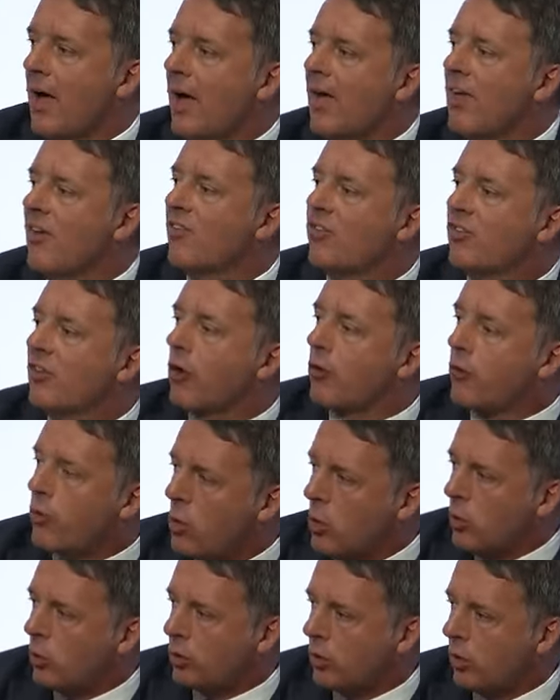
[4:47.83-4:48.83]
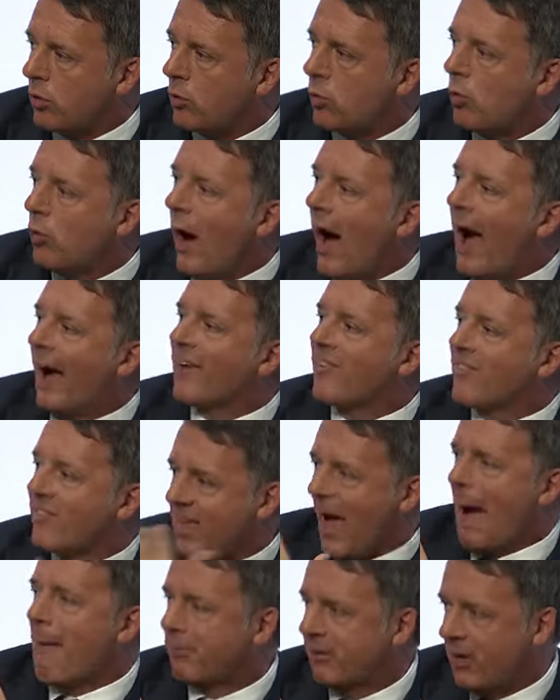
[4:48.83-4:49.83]
is the route to
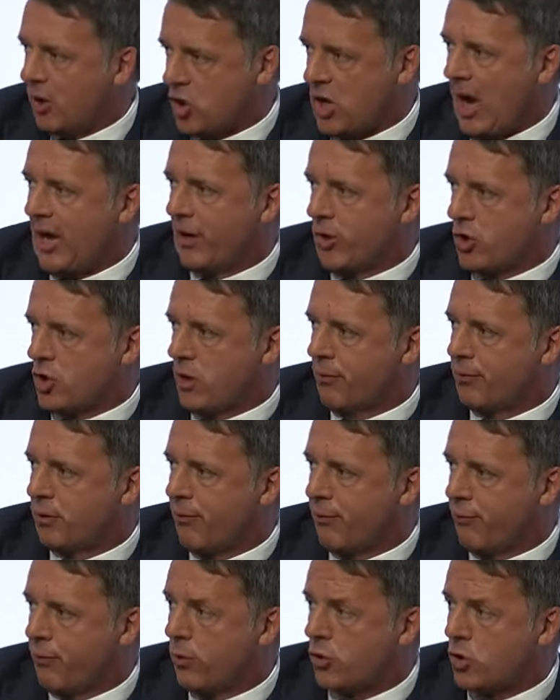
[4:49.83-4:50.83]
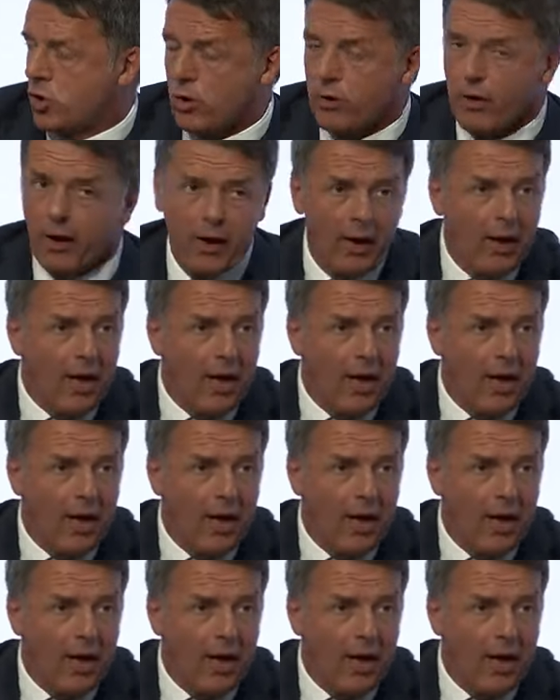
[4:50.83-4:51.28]
accept the challenge of the future,